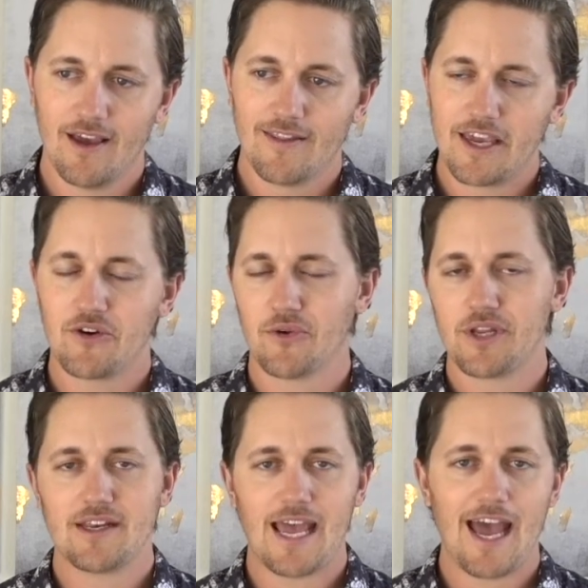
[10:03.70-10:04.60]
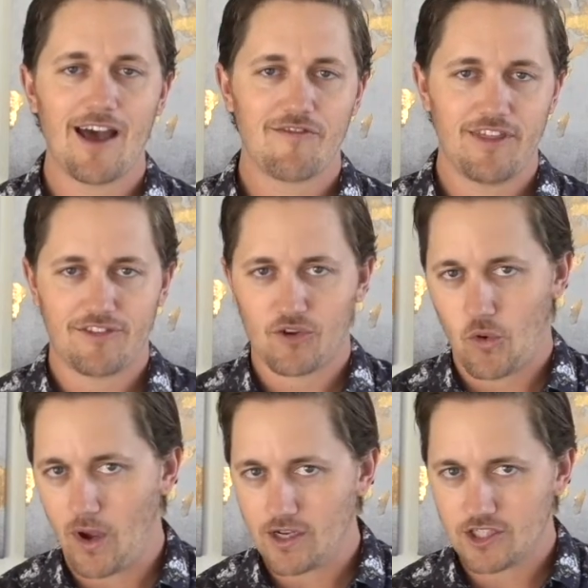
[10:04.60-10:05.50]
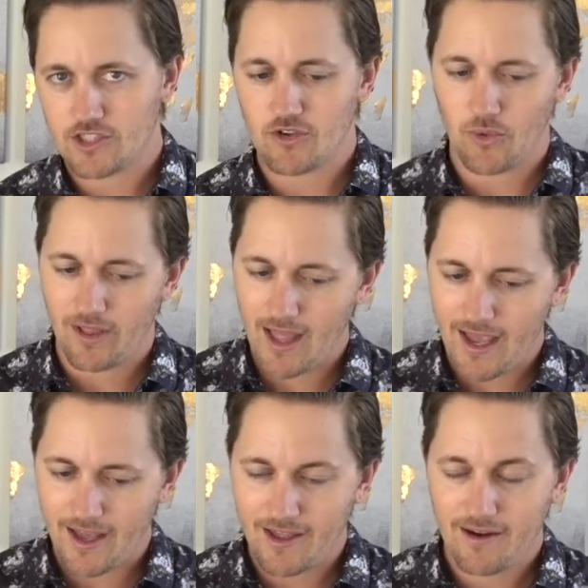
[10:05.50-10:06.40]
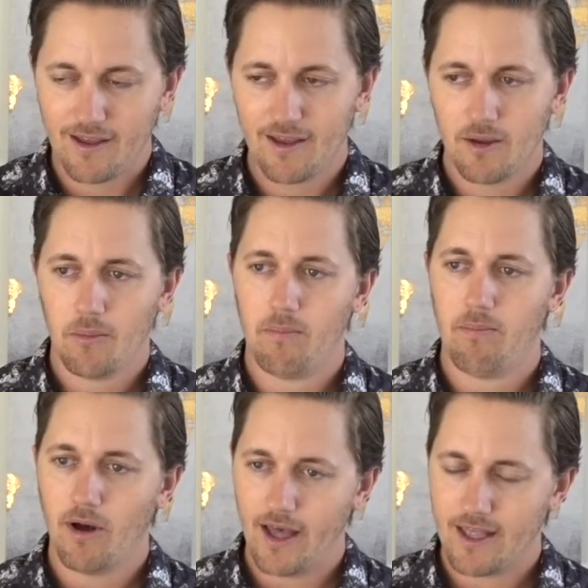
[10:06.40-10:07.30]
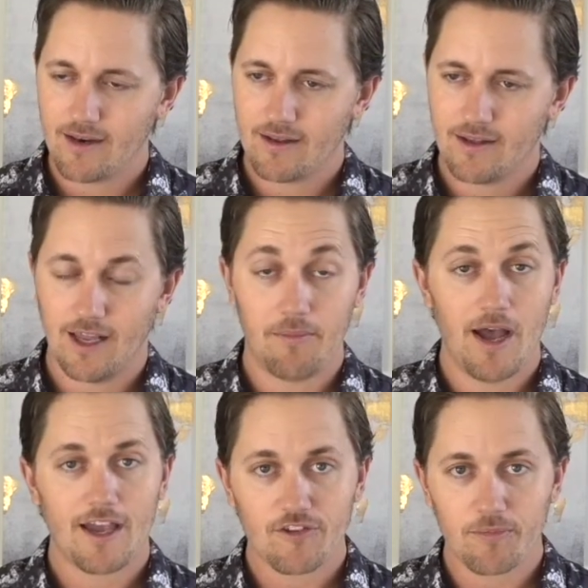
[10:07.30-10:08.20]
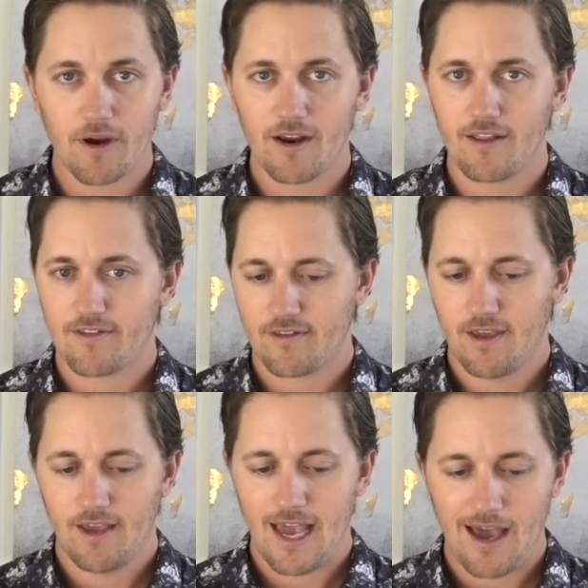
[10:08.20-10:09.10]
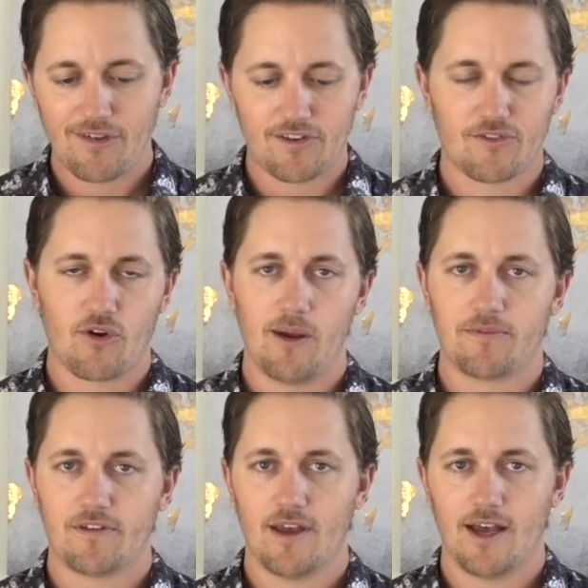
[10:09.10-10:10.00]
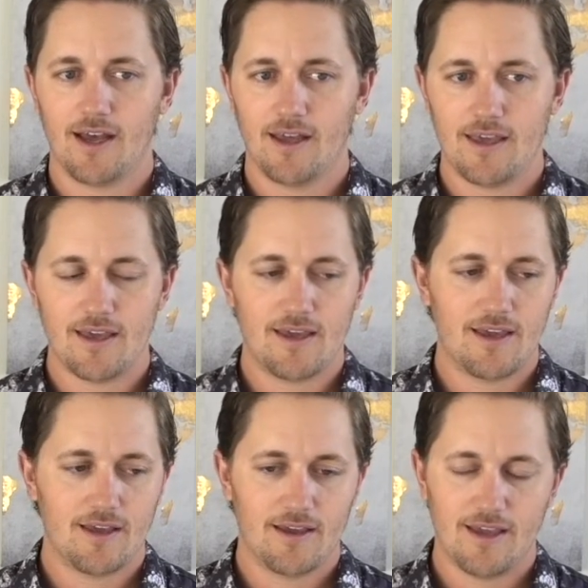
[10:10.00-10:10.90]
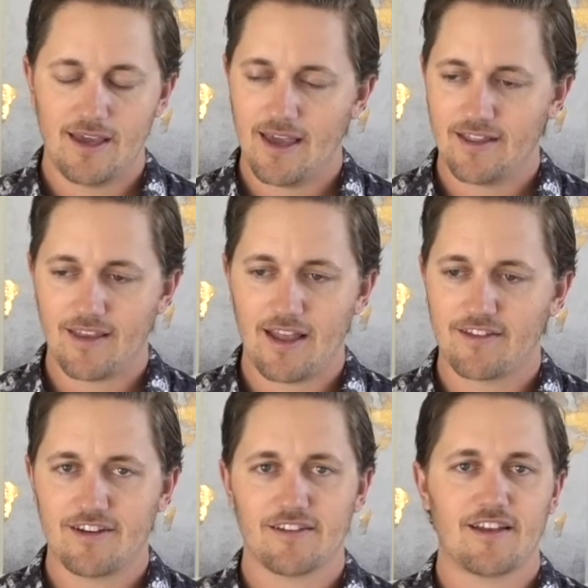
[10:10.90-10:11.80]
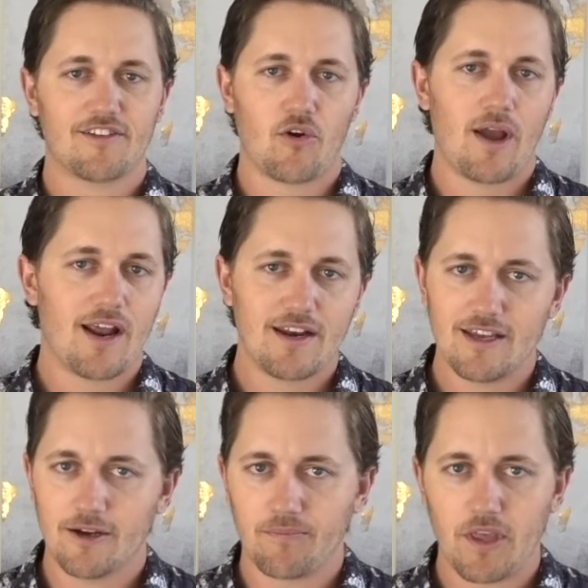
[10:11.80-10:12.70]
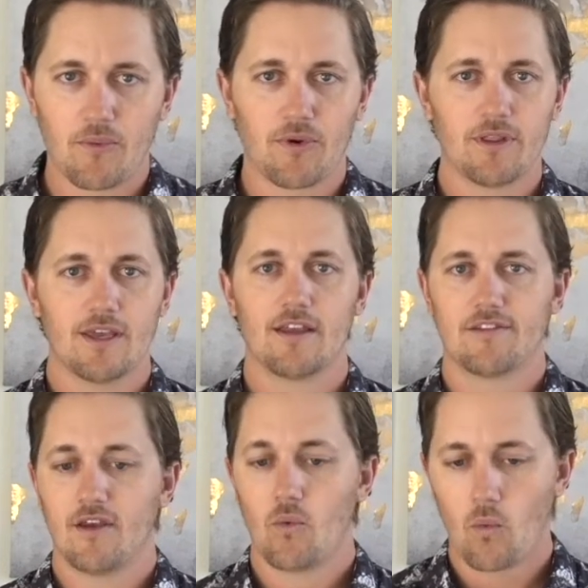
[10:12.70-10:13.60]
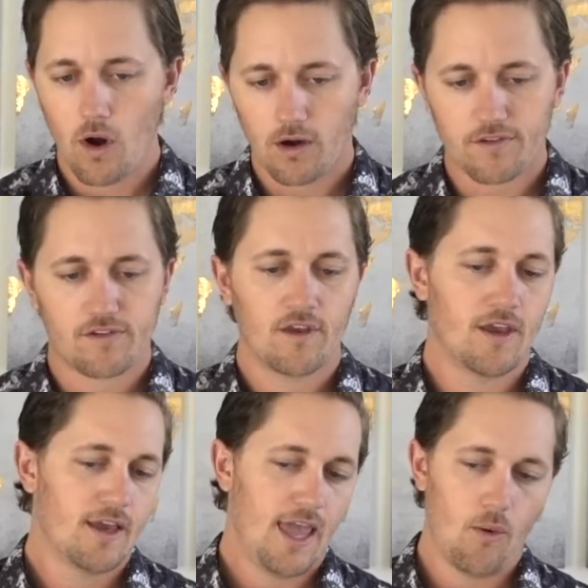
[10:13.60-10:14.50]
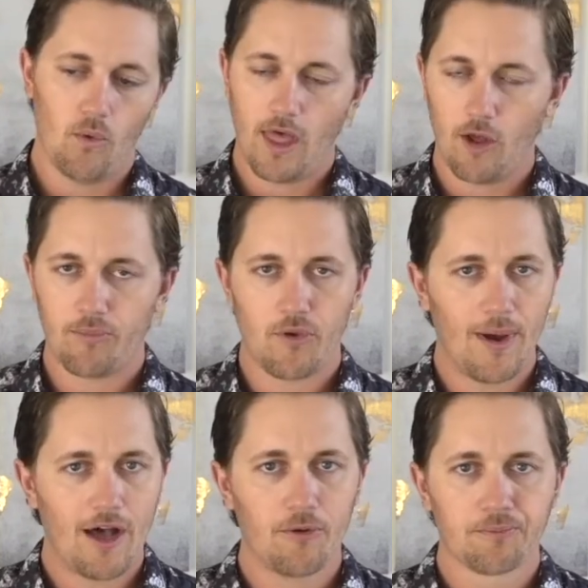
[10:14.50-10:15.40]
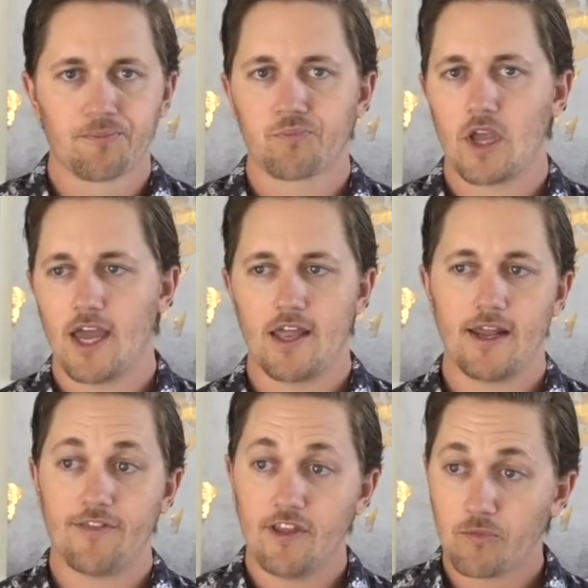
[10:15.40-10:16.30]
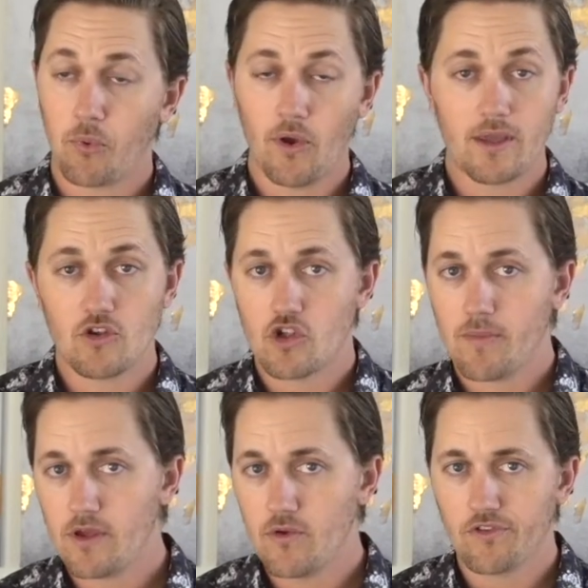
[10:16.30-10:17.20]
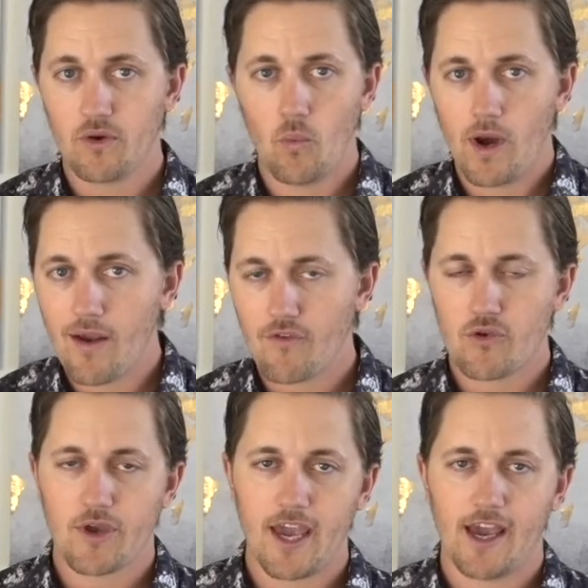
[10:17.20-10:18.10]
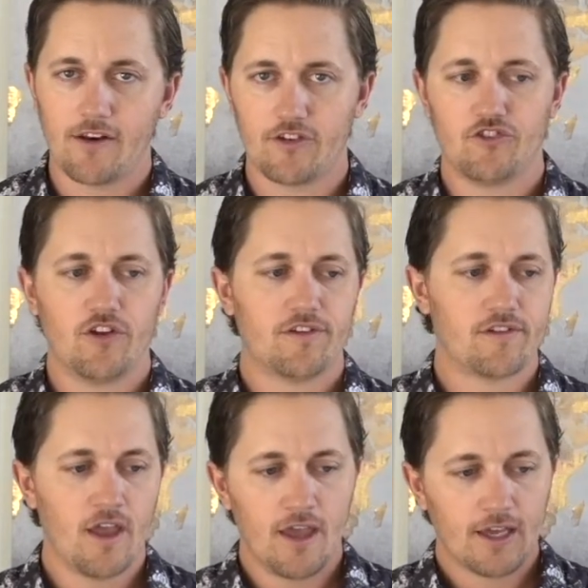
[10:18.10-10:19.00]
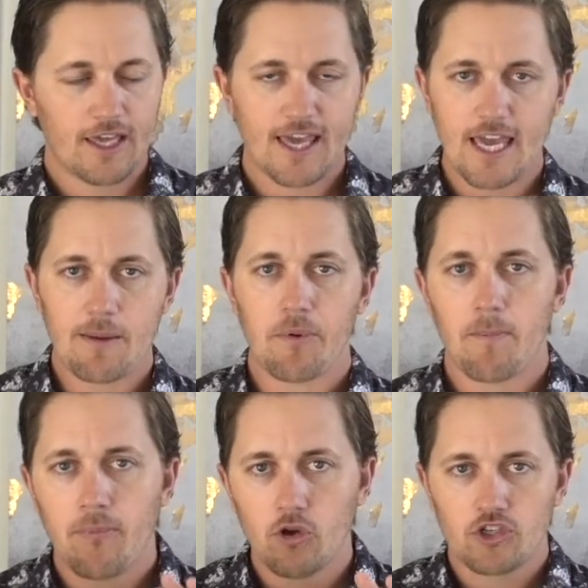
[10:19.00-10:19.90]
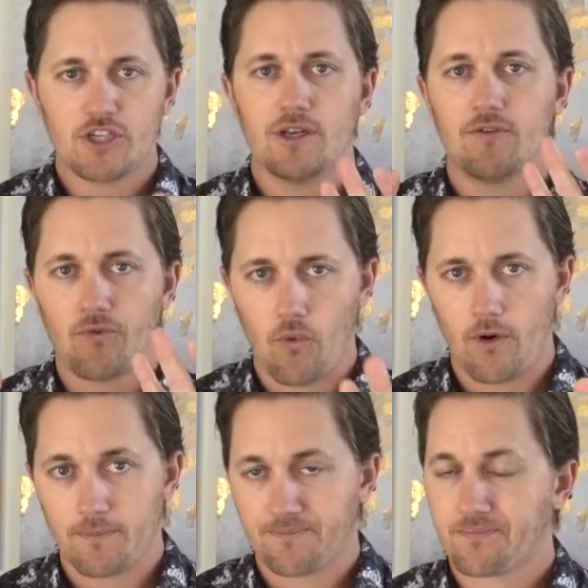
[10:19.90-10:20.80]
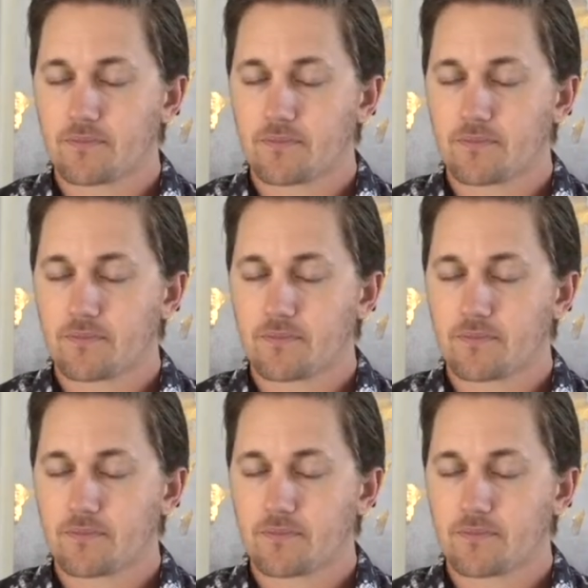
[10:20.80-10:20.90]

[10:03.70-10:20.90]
that you don't need to have this crutch to rely on. But in my experience, having a script, it's a great idea. It really is. It works. It will help you out. And at this point, you should be using whatever you can to just keep pushing it forward.